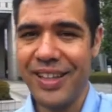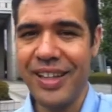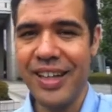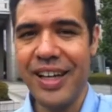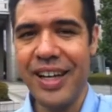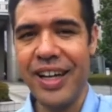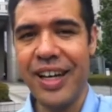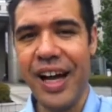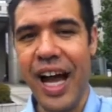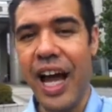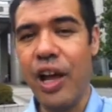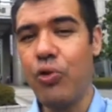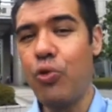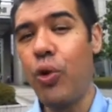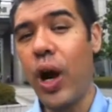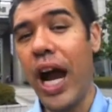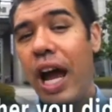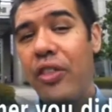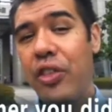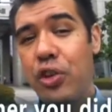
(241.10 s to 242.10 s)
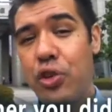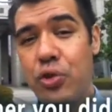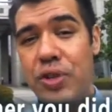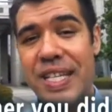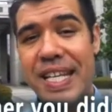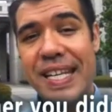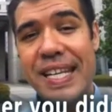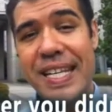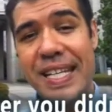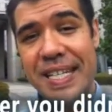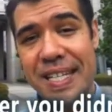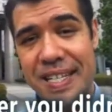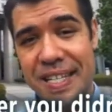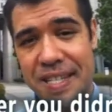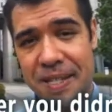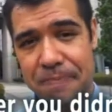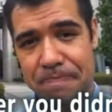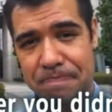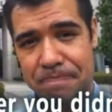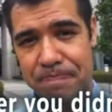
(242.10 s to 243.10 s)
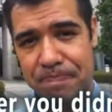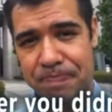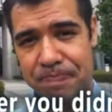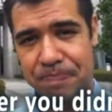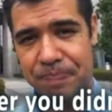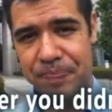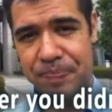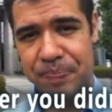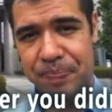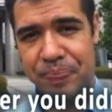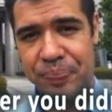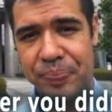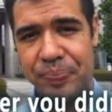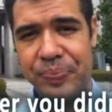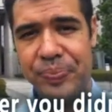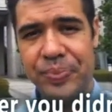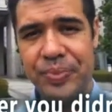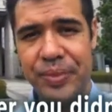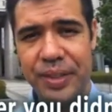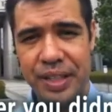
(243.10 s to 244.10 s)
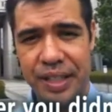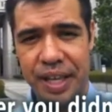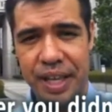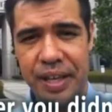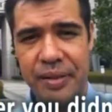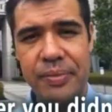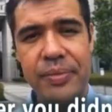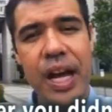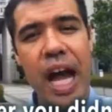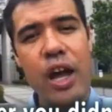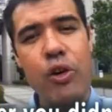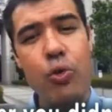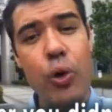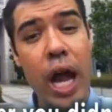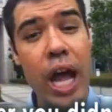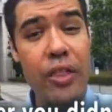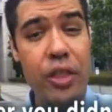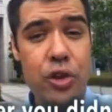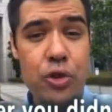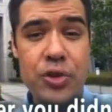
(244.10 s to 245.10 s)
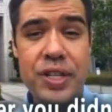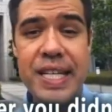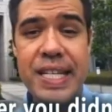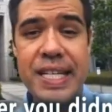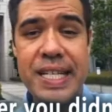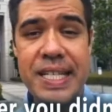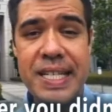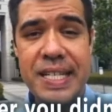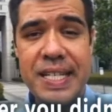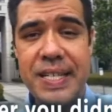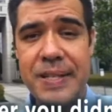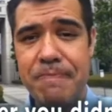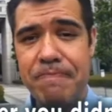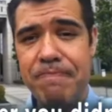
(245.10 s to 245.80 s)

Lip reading: I'd rather you didn't. Okay? I'd rather you didn't.